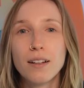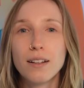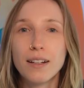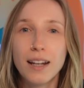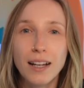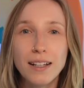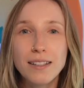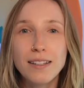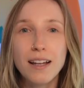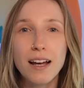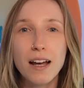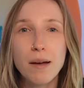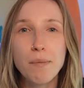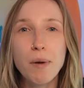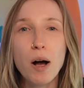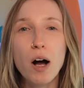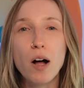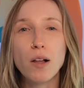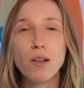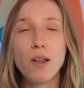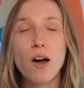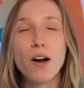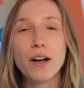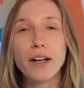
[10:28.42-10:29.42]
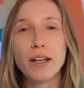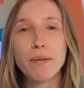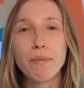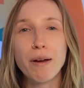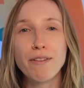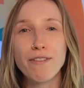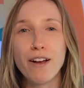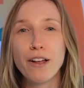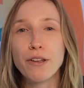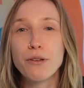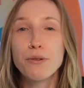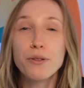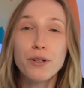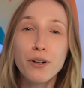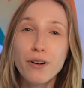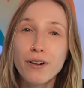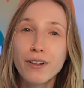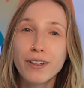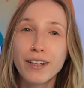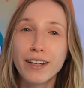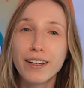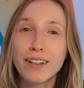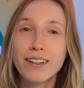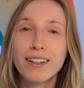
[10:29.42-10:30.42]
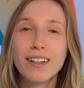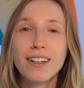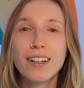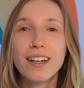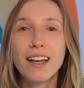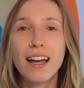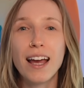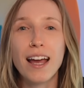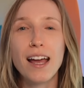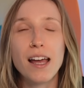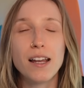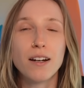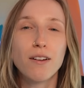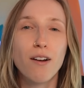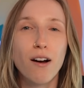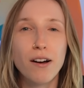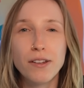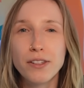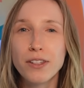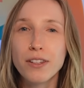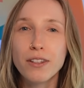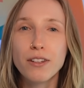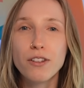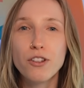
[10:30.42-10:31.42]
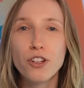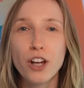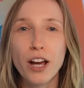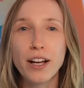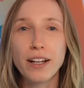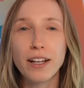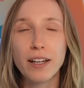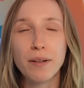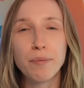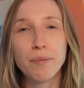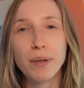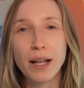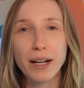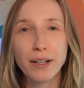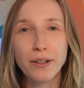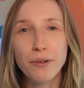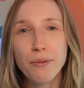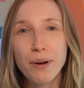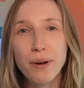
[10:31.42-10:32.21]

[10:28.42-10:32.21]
Next time, I'll lock in my values early and constantly check in black and